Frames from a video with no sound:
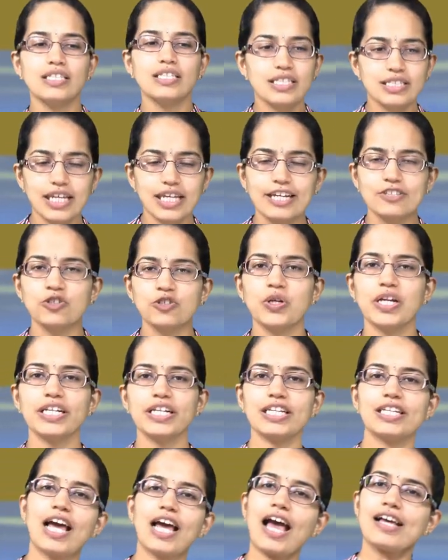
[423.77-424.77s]
The
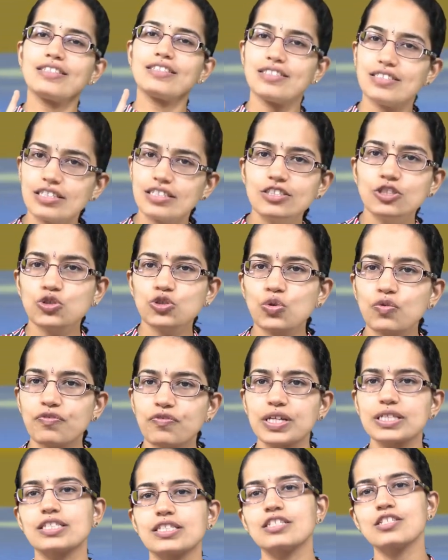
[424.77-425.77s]
saturated has just two
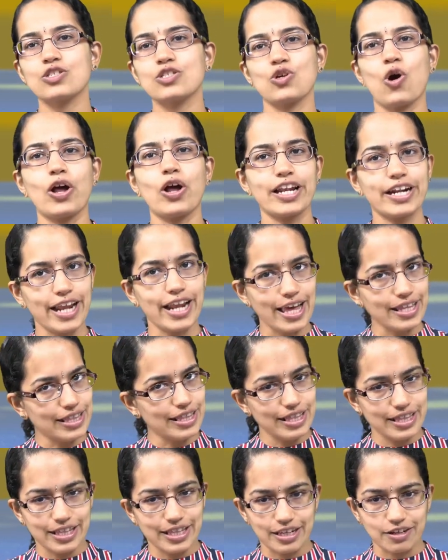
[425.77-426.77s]
phases, solid and
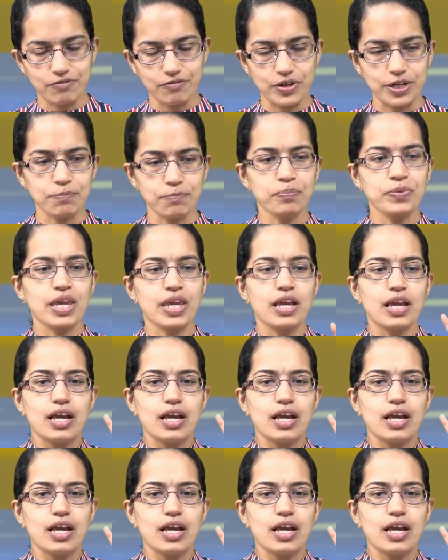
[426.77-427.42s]
liquid.